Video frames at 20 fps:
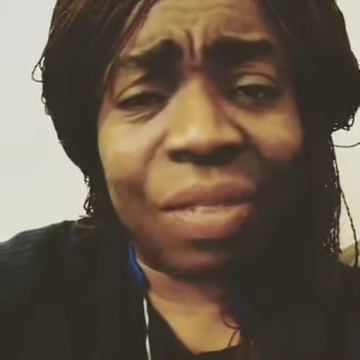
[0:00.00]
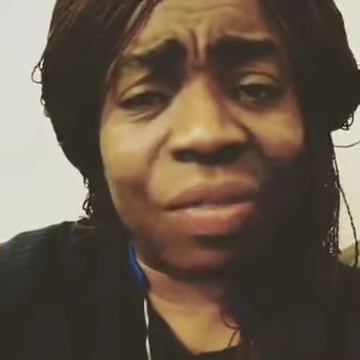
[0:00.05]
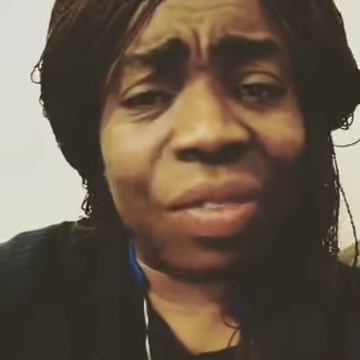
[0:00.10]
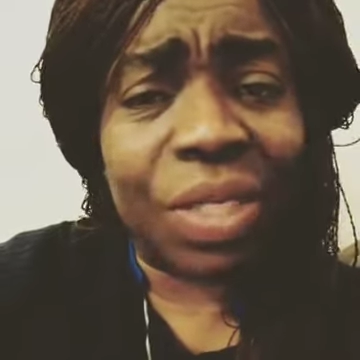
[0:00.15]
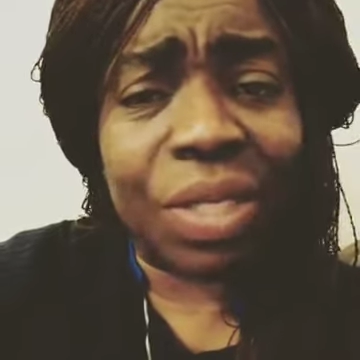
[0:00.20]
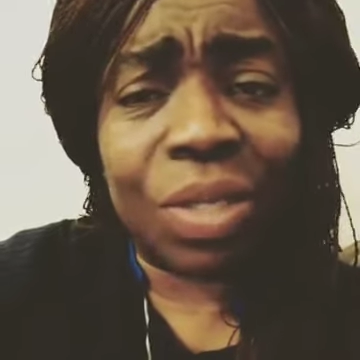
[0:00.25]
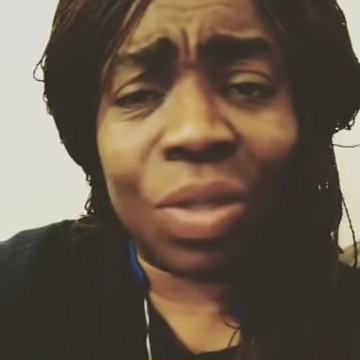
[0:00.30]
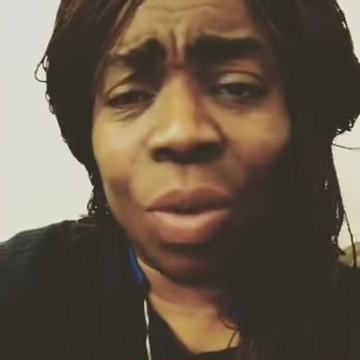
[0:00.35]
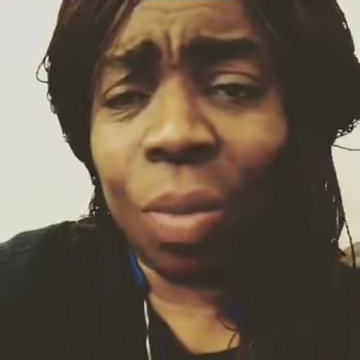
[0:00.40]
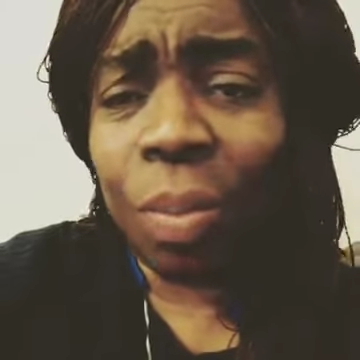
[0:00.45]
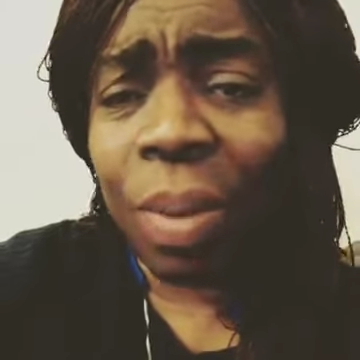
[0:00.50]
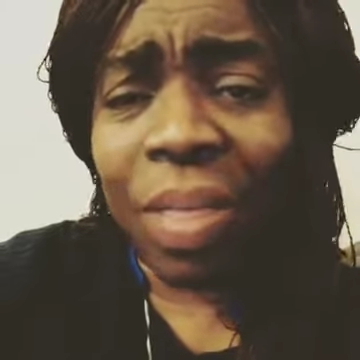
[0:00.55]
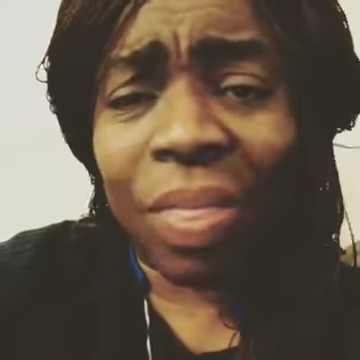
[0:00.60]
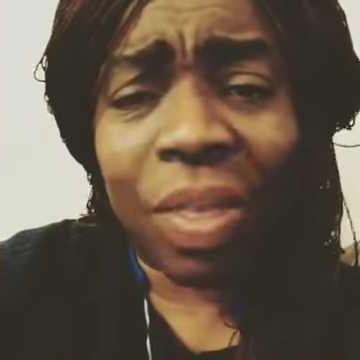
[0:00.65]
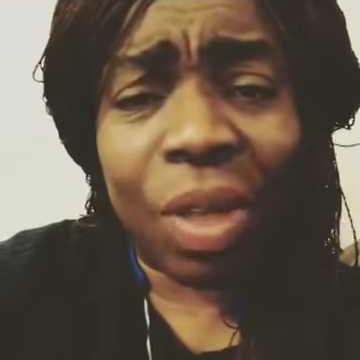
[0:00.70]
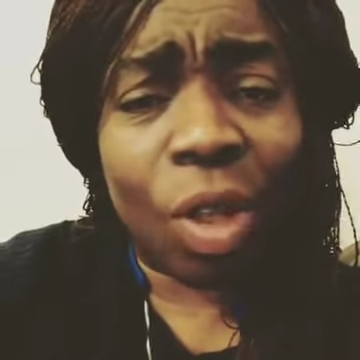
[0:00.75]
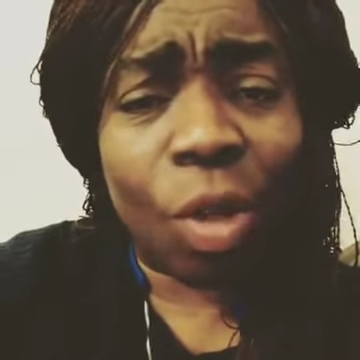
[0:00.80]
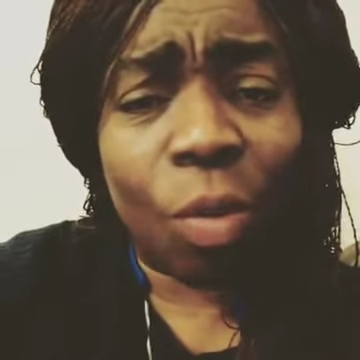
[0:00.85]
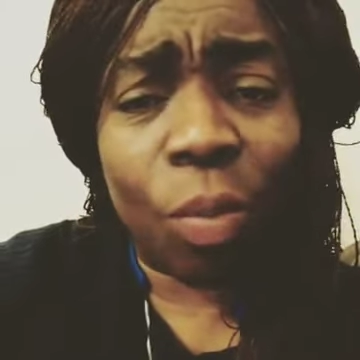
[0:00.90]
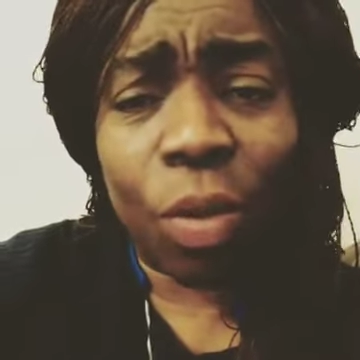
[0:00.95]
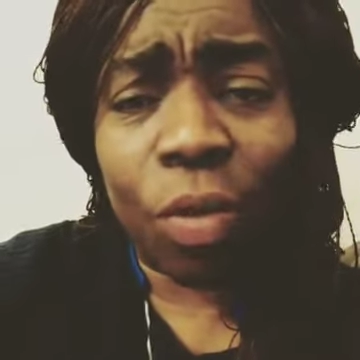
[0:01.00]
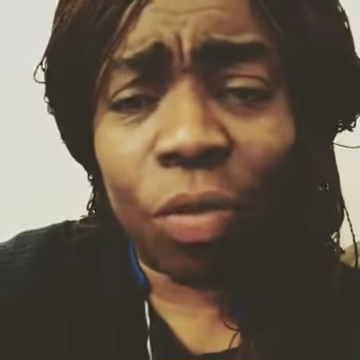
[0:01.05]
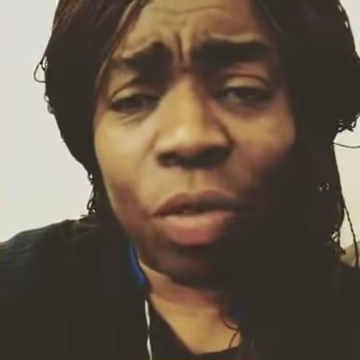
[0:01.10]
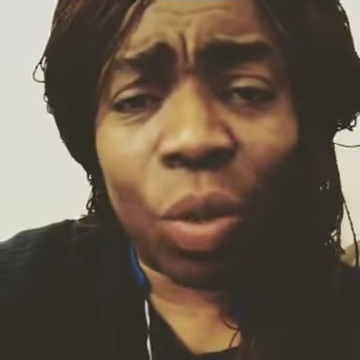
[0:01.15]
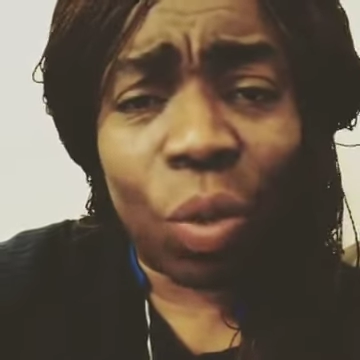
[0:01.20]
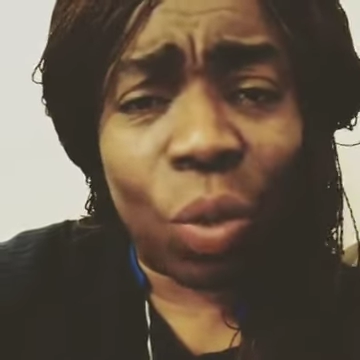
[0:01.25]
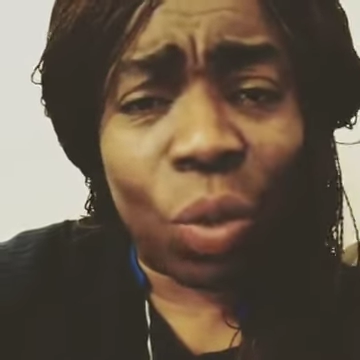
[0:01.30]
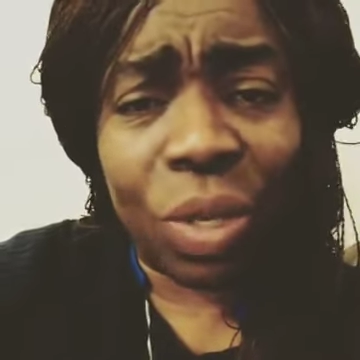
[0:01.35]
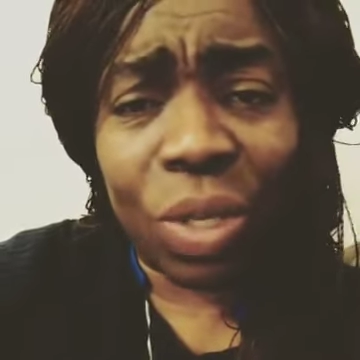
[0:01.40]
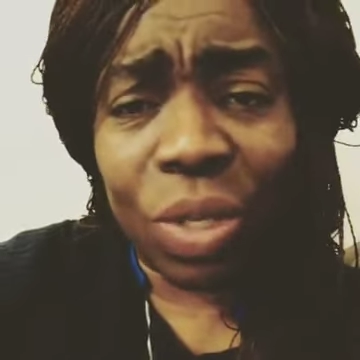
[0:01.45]
if it's not by the help of
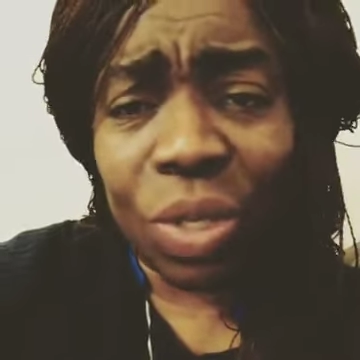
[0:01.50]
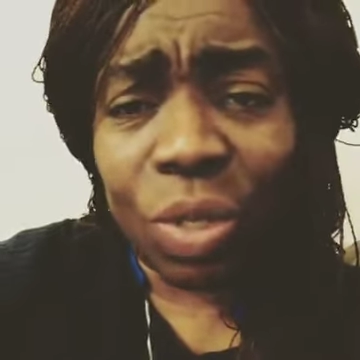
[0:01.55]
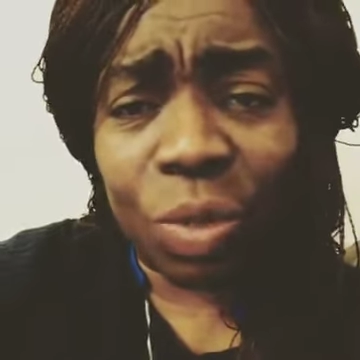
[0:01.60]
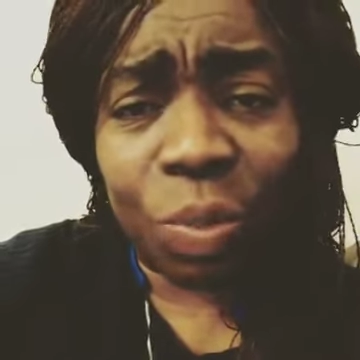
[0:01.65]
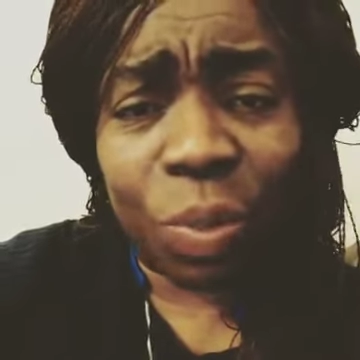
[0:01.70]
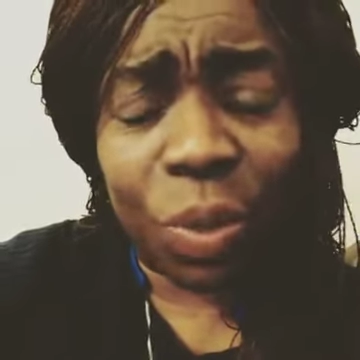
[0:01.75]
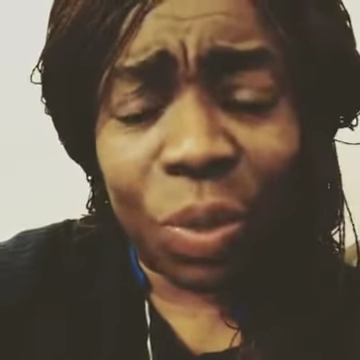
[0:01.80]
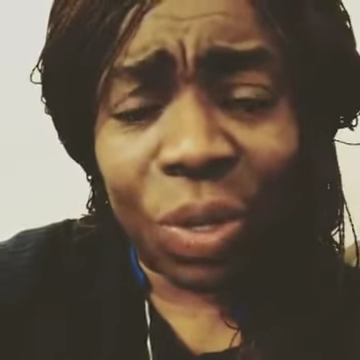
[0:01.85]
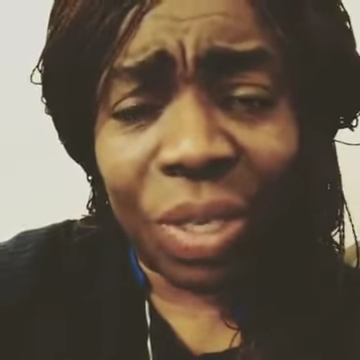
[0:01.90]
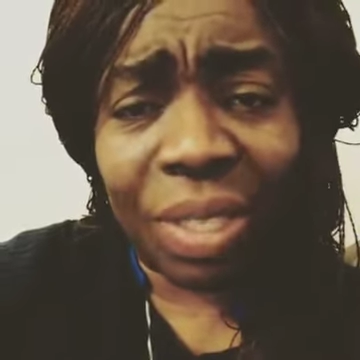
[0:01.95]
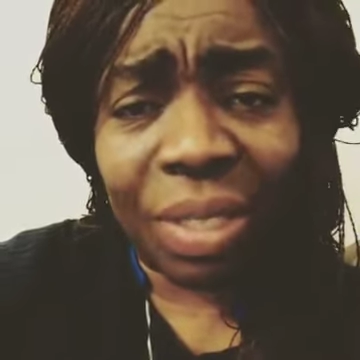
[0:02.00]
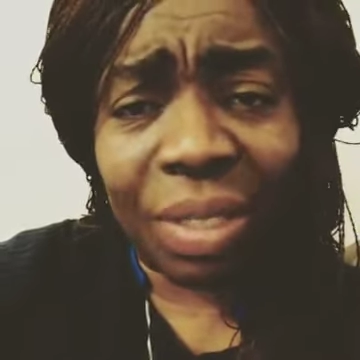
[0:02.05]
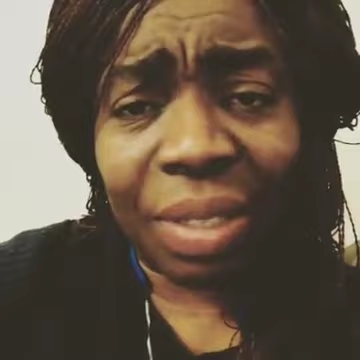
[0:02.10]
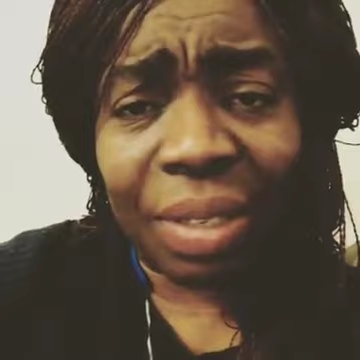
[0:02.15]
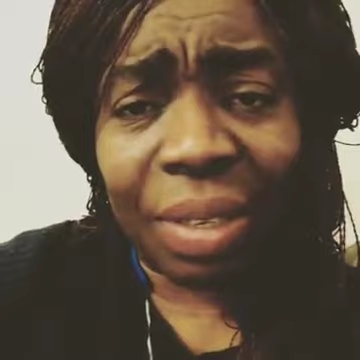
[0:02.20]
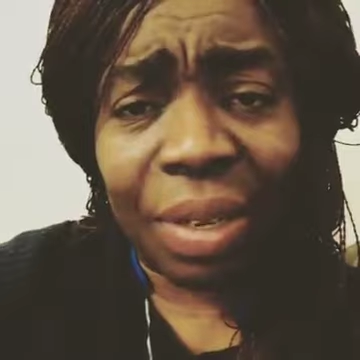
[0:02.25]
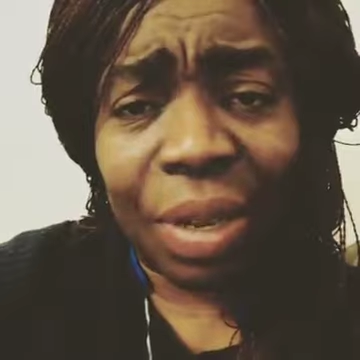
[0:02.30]
the Holy Spirit?